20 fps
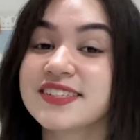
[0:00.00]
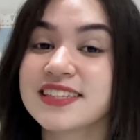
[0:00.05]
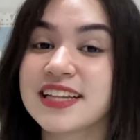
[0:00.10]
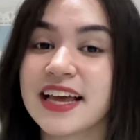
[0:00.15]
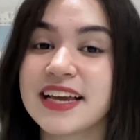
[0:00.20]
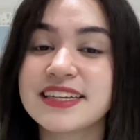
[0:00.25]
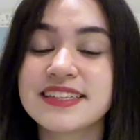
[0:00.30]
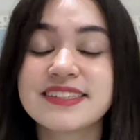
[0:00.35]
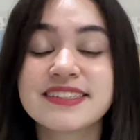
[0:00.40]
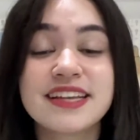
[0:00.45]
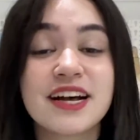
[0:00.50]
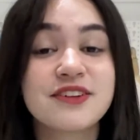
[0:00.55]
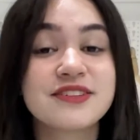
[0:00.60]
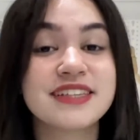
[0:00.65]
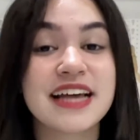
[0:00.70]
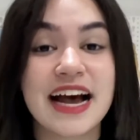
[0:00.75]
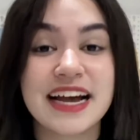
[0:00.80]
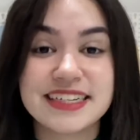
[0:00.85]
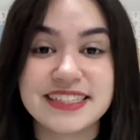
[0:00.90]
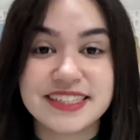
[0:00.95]
like
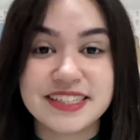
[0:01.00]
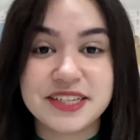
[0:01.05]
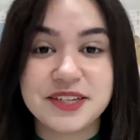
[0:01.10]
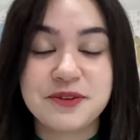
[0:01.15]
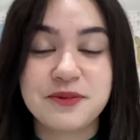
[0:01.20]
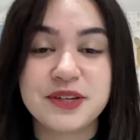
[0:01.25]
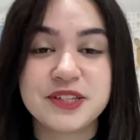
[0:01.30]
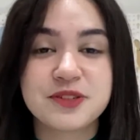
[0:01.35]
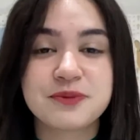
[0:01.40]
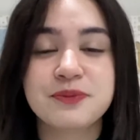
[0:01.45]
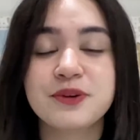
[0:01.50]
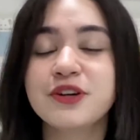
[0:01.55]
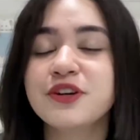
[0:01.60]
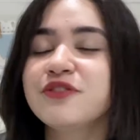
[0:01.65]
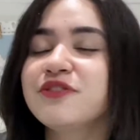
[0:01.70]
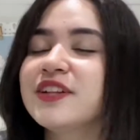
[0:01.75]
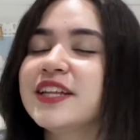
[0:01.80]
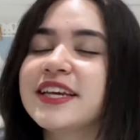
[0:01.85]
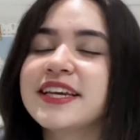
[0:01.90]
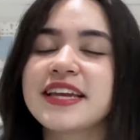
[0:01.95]
saudade, which
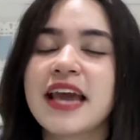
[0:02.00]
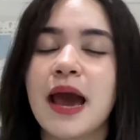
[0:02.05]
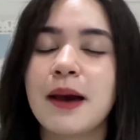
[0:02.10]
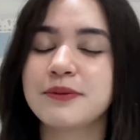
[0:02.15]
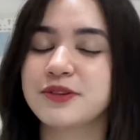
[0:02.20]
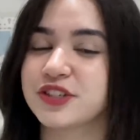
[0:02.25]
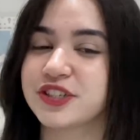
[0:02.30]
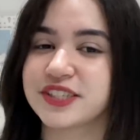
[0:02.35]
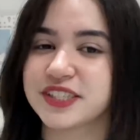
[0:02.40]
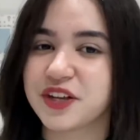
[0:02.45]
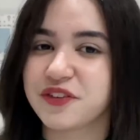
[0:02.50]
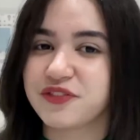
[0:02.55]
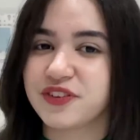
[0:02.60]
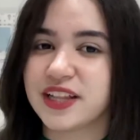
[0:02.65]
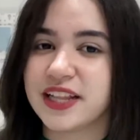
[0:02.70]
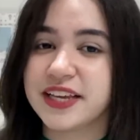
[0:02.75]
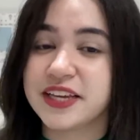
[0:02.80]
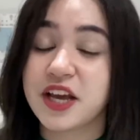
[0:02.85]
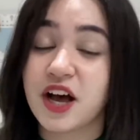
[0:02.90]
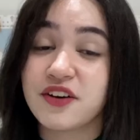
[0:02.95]
beautifully captures the
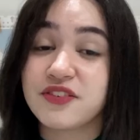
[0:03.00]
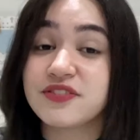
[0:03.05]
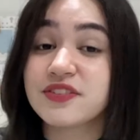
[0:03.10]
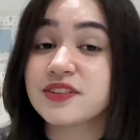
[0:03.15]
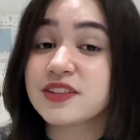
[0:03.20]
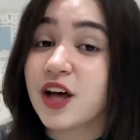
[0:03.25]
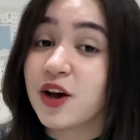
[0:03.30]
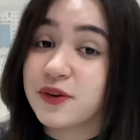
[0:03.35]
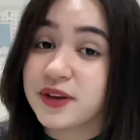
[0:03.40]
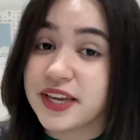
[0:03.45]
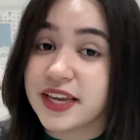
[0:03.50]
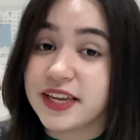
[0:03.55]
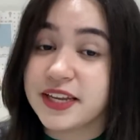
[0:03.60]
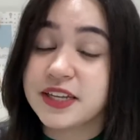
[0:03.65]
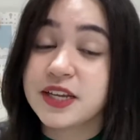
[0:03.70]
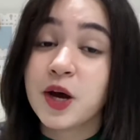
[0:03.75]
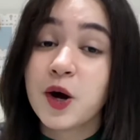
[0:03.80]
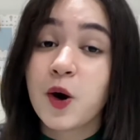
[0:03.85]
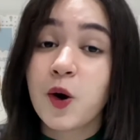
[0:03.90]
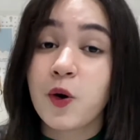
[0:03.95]
feeling of longing,
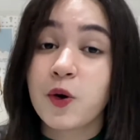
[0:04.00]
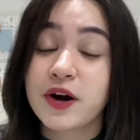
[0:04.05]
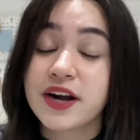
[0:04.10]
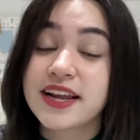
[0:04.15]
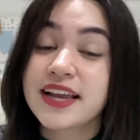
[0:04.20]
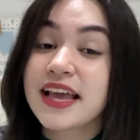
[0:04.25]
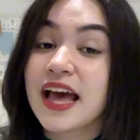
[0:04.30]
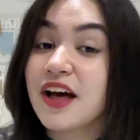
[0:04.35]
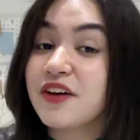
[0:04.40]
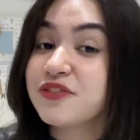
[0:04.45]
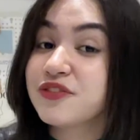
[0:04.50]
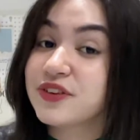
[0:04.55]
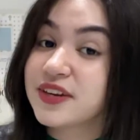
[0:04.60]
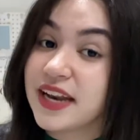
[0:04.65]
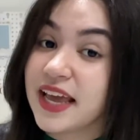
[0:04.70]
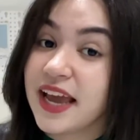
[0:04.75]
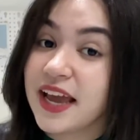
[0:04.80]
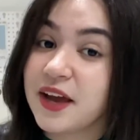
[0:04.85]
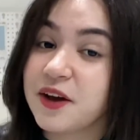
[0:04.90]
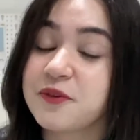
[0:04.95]
or
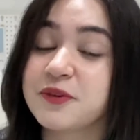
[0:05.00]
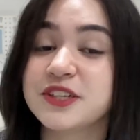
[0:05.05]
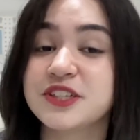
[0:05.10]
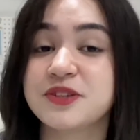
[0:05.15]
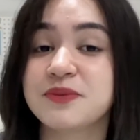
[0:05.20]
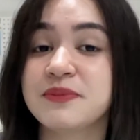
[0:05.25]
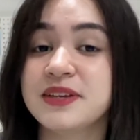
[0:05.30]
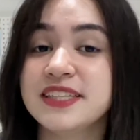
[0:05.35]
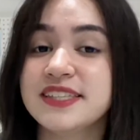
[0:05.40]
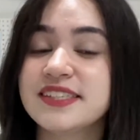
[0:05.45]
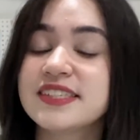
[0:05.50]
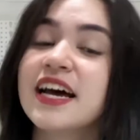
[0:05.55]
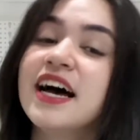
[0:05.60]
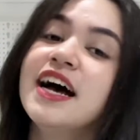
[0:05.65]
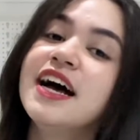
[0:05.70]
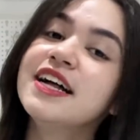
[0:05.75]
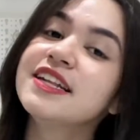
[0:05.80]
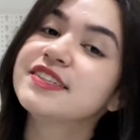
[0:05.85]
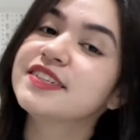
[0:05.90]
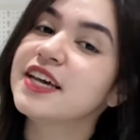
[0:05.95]
cafuné, which means
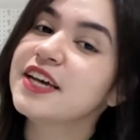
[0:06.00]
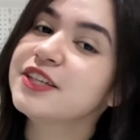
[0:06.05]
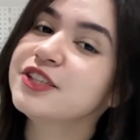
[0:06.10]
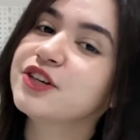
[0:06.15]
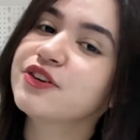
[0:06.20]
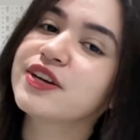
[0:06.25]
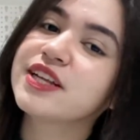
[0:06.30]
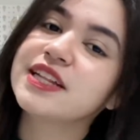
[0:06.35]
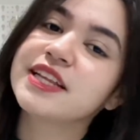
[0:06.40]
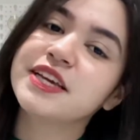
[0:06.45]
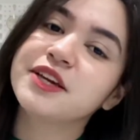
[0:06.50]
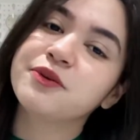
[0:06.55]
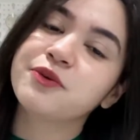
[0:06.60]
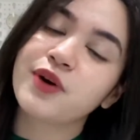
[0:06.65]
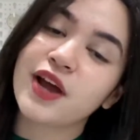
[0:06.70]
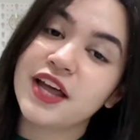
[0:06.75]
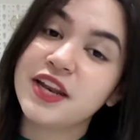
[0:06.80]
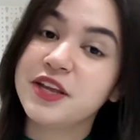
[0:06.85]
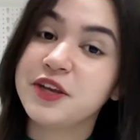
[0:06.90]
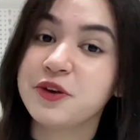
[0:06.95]
tenderly
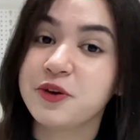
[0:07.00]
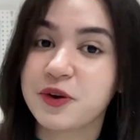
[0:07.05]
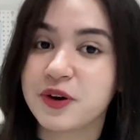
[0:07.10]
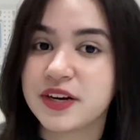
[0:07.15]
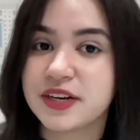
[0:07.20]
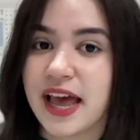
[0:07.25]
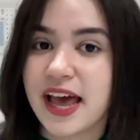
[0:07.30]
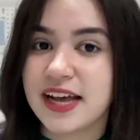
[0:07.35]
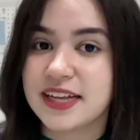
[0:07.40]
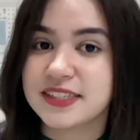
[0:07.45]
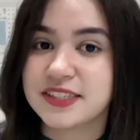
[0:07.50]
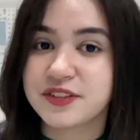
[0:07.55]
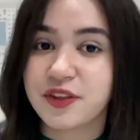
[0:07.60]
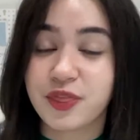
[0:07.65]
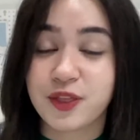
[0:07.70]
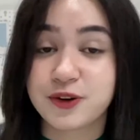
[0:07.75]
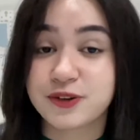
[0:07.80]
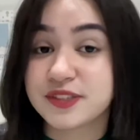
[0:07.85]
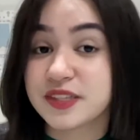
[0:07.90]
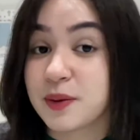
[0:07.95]
running your hands
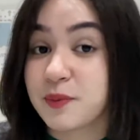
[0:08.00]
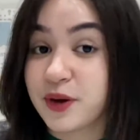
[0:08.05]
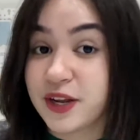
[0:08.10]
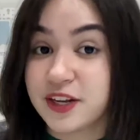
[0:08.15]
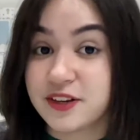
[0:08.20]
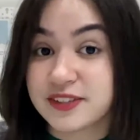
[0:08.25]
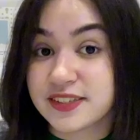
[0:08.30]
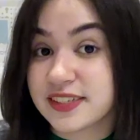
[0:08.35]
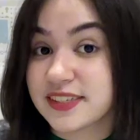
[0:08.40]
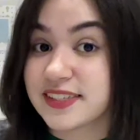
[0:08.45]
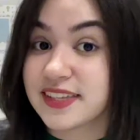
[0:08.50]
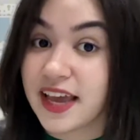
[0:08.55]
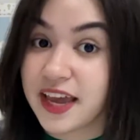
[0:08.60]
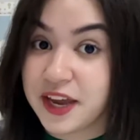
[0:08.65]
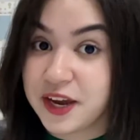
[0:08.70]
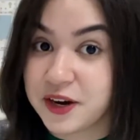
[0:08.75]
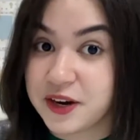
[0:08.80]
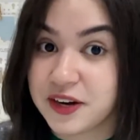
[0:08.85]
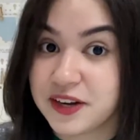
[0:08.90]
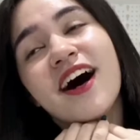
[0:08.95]
through someone else's
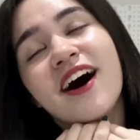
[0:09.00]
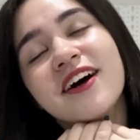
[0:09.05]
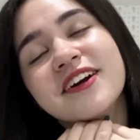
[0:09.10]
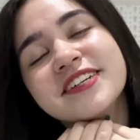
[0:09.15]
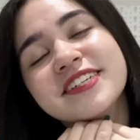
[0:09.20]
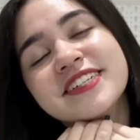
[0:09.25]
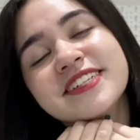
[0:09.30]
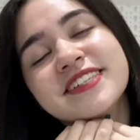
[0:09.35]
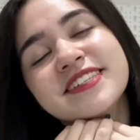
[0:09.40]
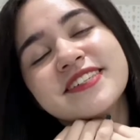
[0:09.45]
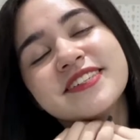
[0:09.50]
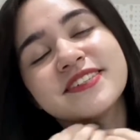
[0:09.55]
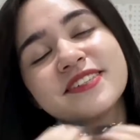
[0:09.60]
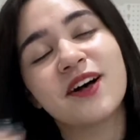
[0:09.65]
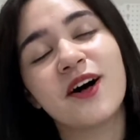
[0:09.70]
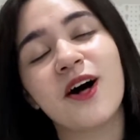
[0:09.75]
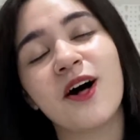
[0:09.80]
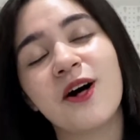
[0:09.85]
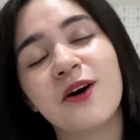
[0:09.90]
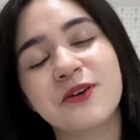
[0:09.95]
hair, are just
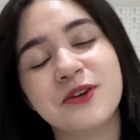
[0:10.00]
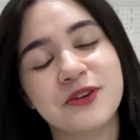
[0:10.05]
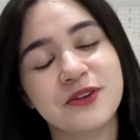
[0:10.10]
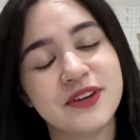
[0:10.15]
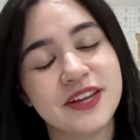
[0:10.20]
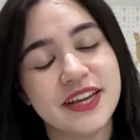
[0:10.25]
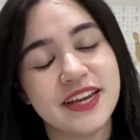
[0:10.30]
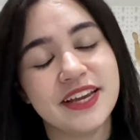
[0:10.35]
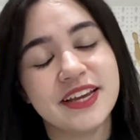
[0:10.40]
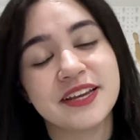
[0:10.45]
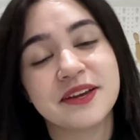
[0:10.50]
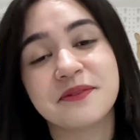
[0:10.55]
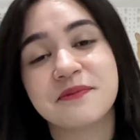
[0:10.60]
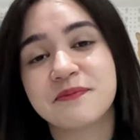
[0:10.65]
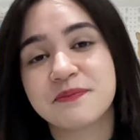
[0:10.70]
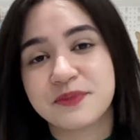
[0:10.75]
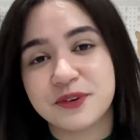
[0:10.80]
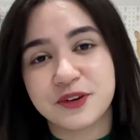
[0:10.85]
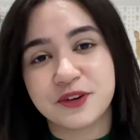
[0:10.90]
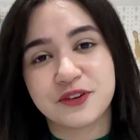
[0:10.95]
so unique and
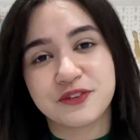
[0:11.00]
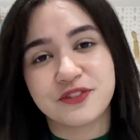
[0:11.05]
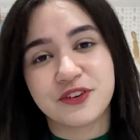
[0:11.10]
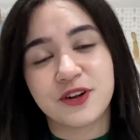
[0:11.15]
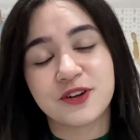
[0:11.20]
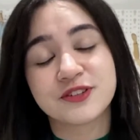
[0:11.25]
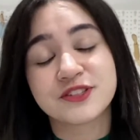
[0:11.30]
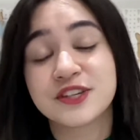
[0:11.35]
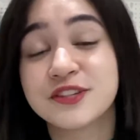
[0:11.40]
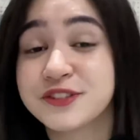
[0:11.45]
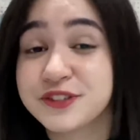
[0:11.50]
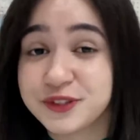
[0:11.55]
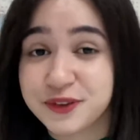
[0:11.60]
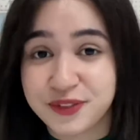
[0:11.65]
beautiful, don't you